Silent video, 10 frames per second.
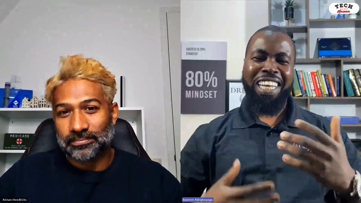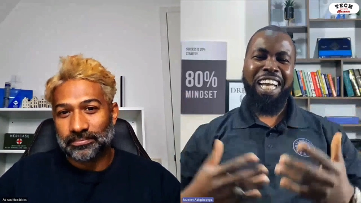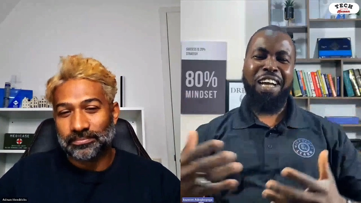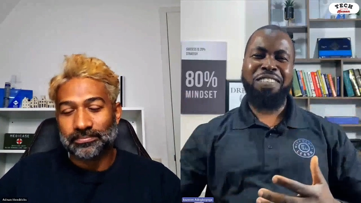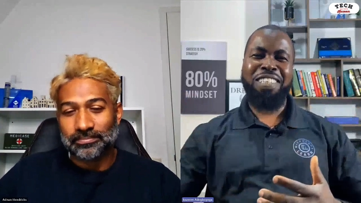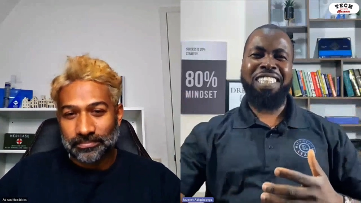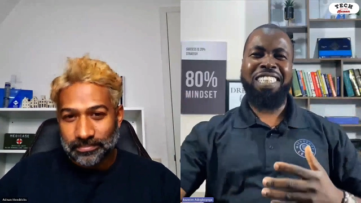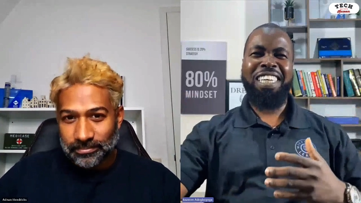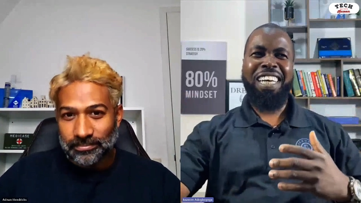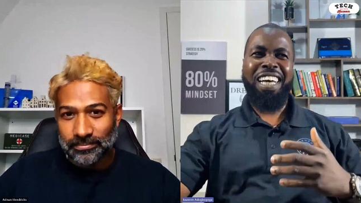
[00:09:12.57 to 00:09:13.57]
Speaker 1: like
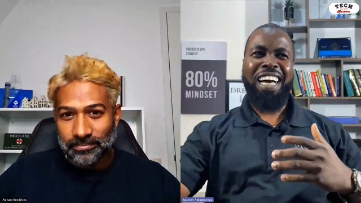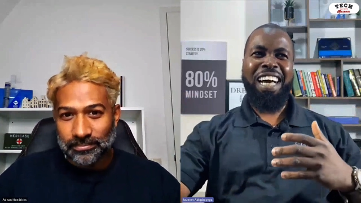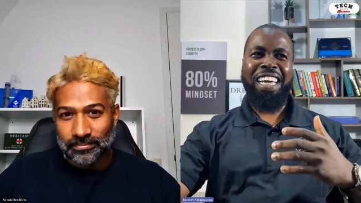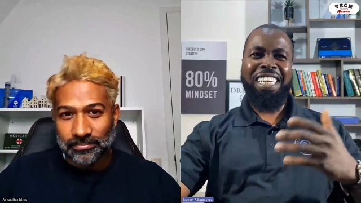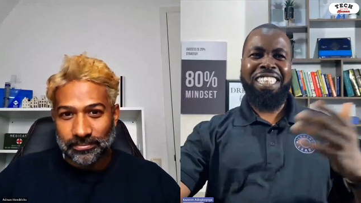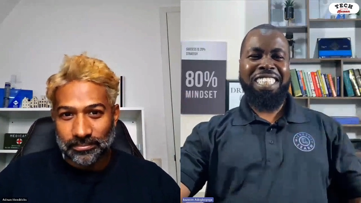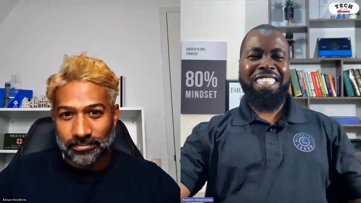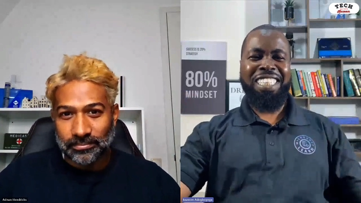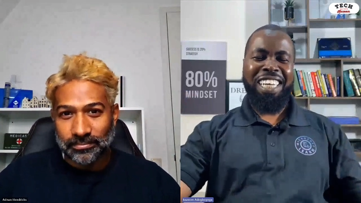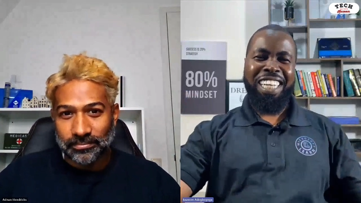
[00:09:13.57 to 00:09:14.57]
having uh, a
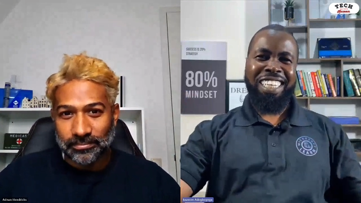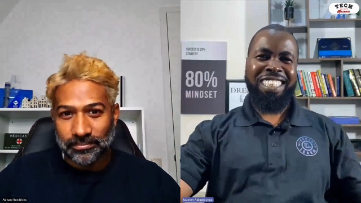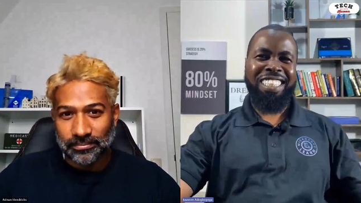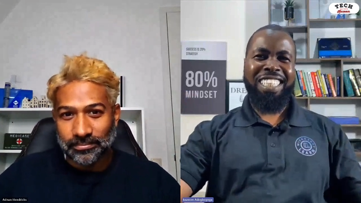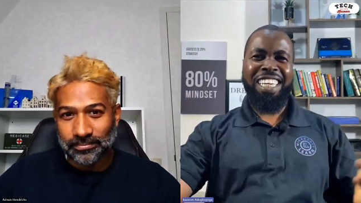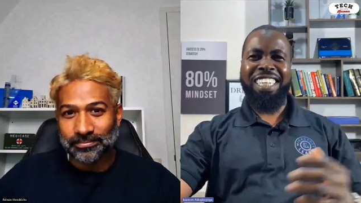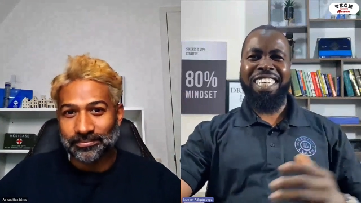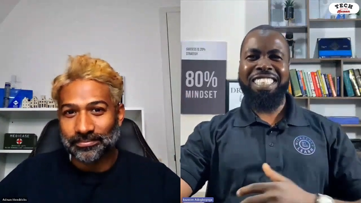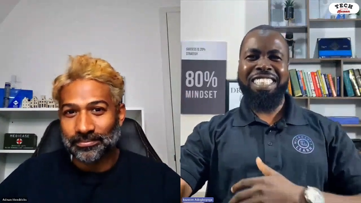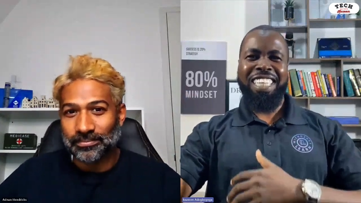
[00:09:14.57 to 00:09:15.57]
digital
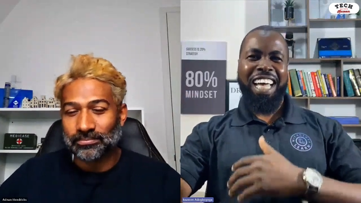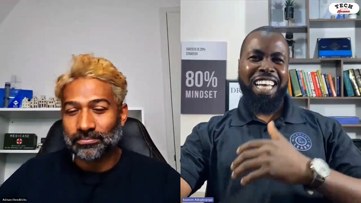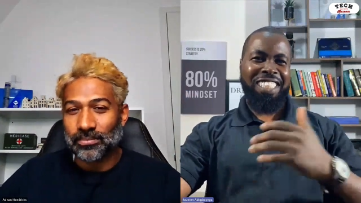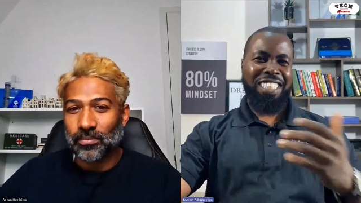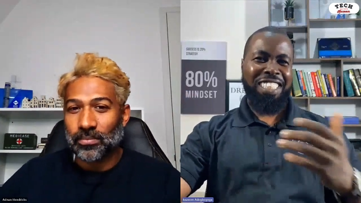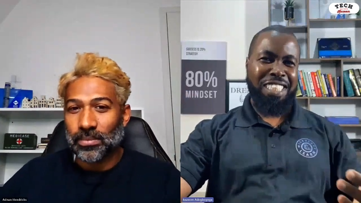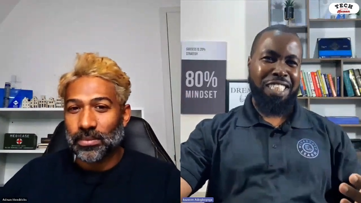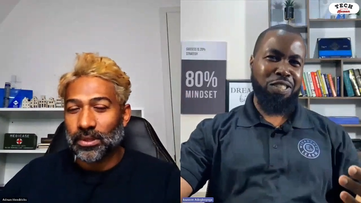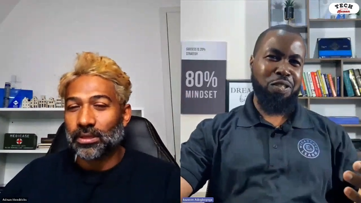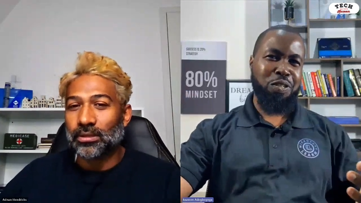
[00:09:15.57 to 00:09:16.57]
assistant that is
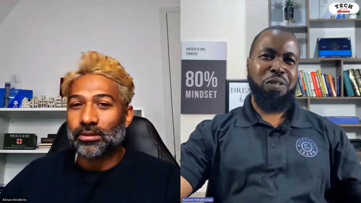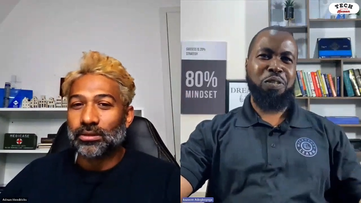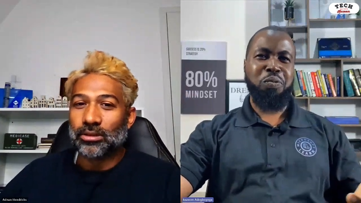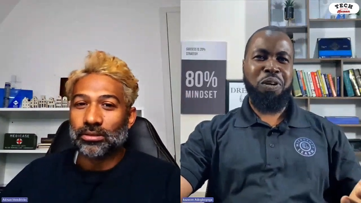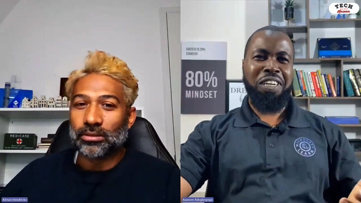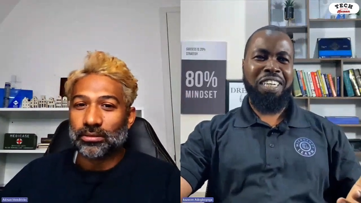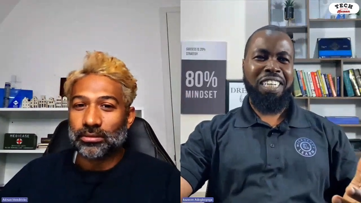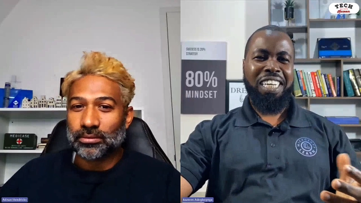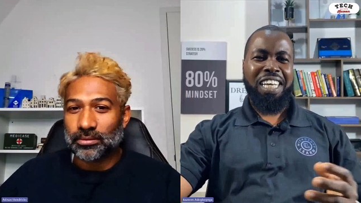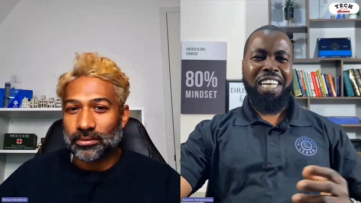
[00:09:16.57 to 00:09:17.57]
assisting you with not,
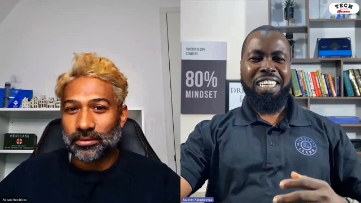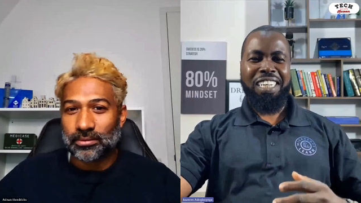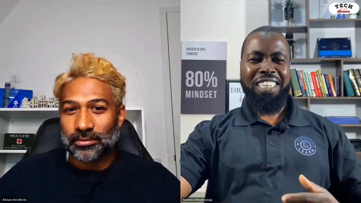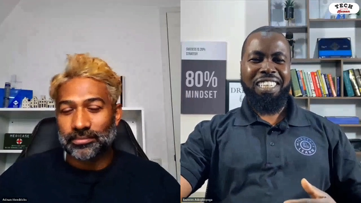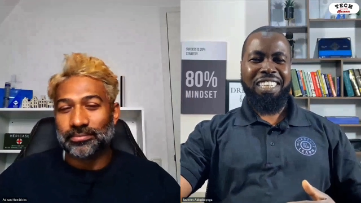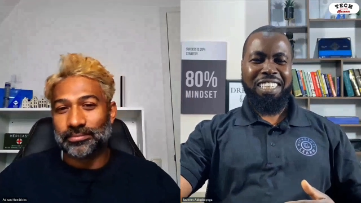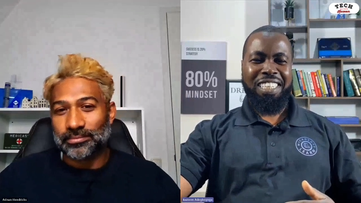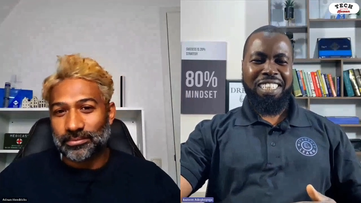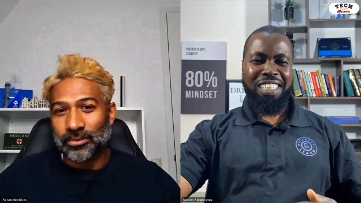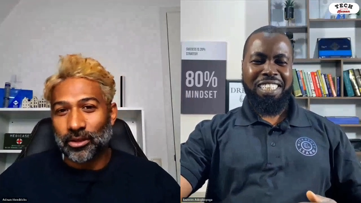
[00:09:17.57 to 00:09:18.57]
work.
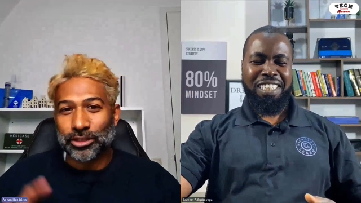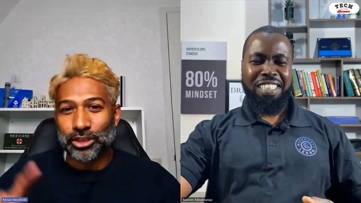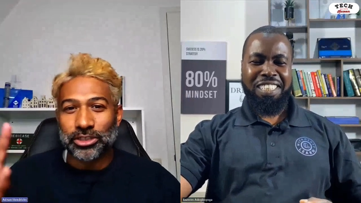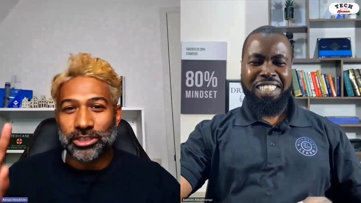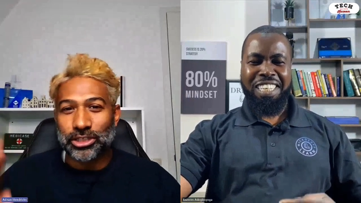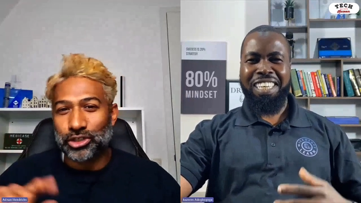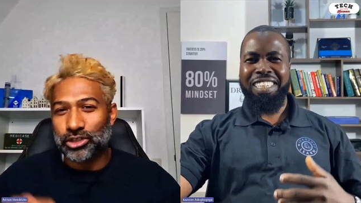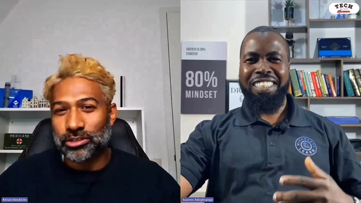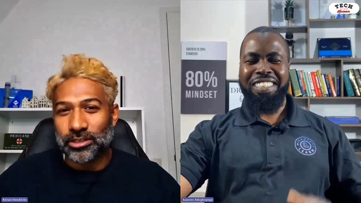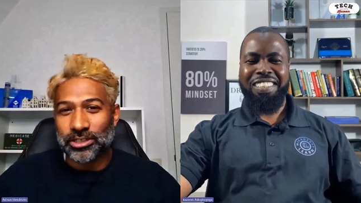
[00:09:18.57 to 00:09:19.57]
Speaker 2: Not just
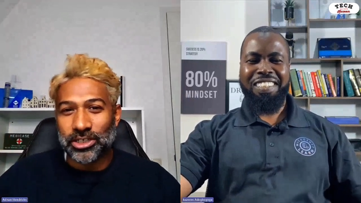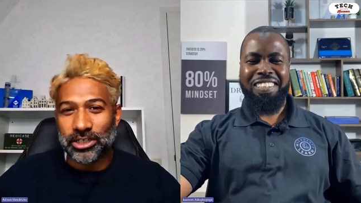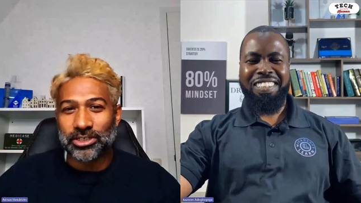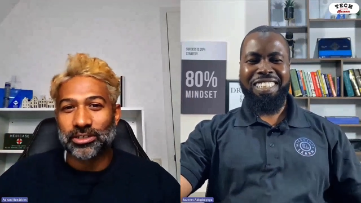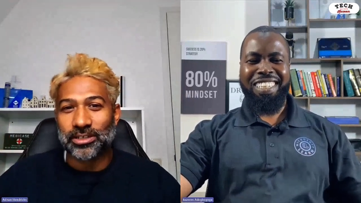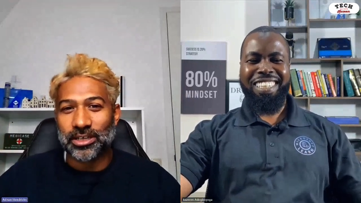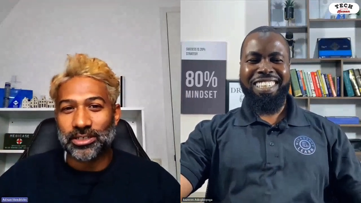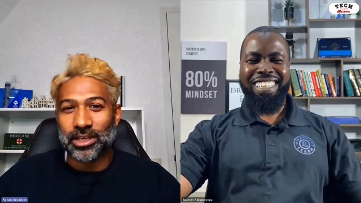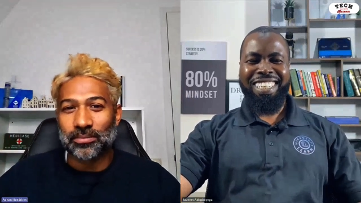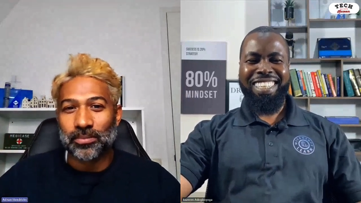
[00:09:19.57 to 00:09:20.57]
digital yeah. assistant,
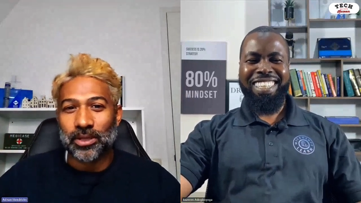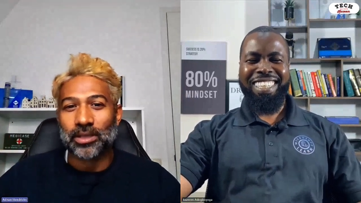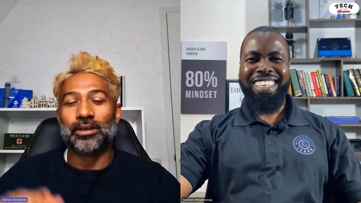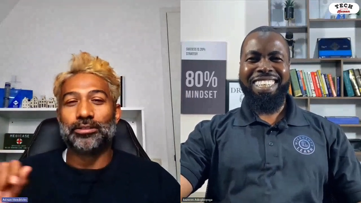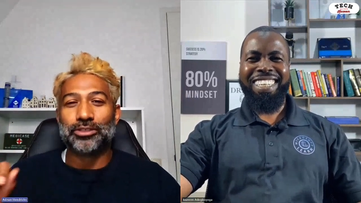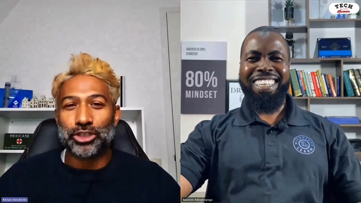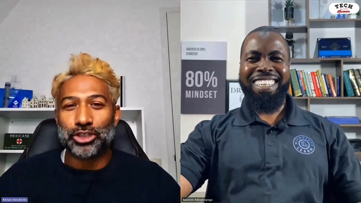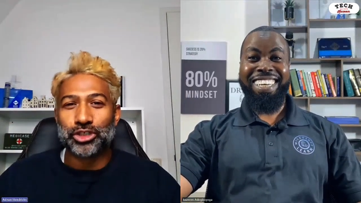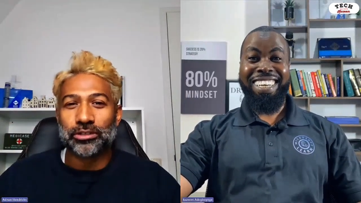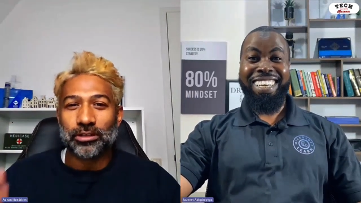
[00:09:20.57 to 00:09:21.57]
Kazeem, a
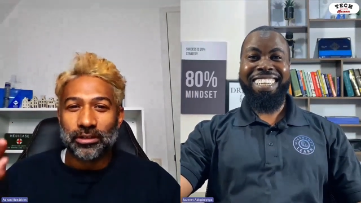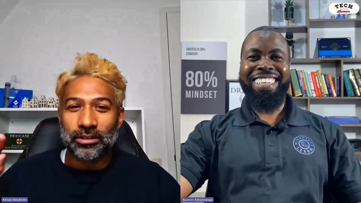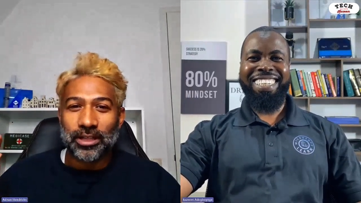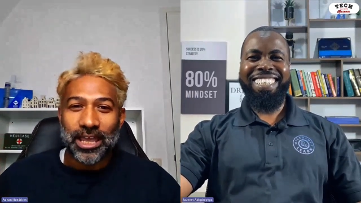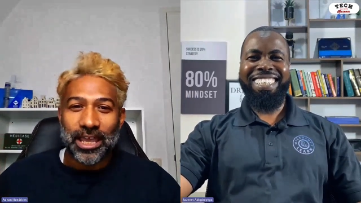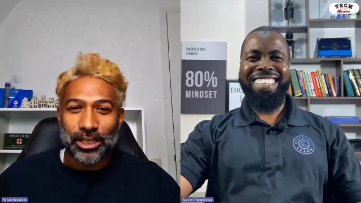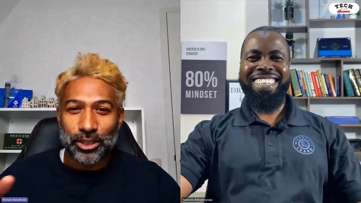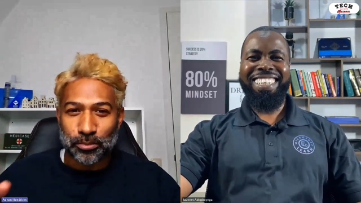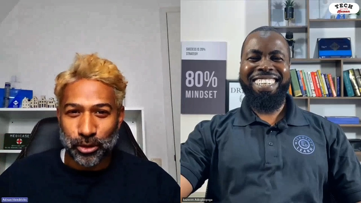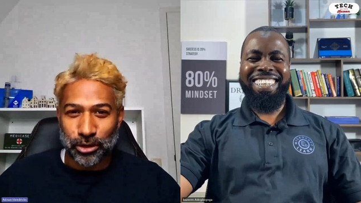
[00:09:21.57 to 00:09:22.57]
digital yeah.
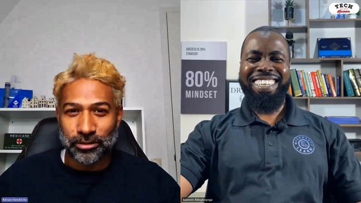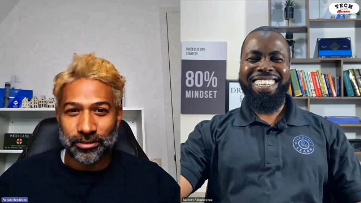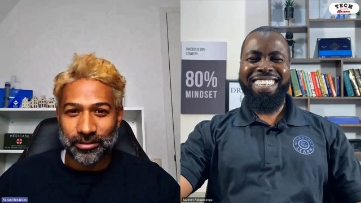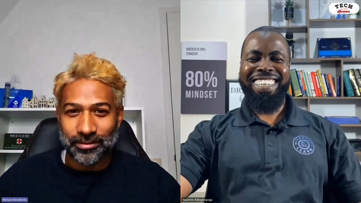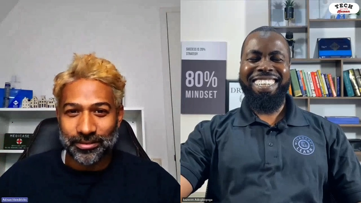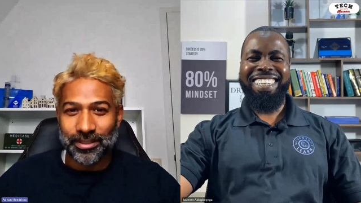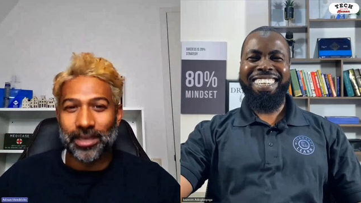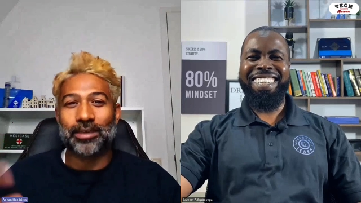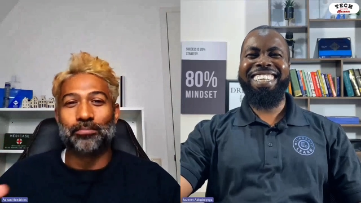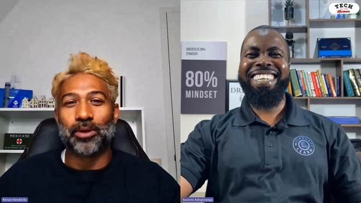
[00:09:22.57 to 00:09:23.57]
expert.
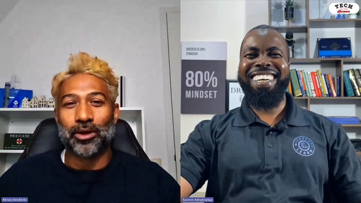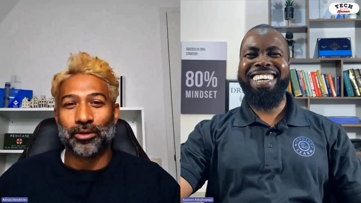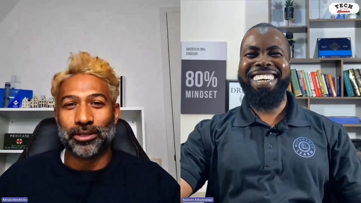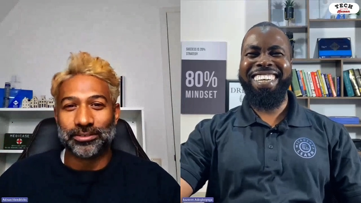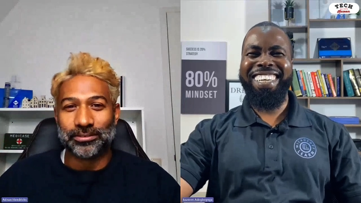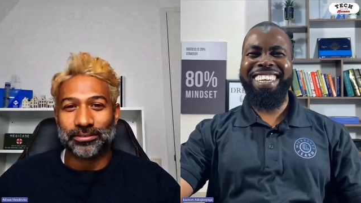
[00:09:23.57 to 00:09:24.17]
Think about it.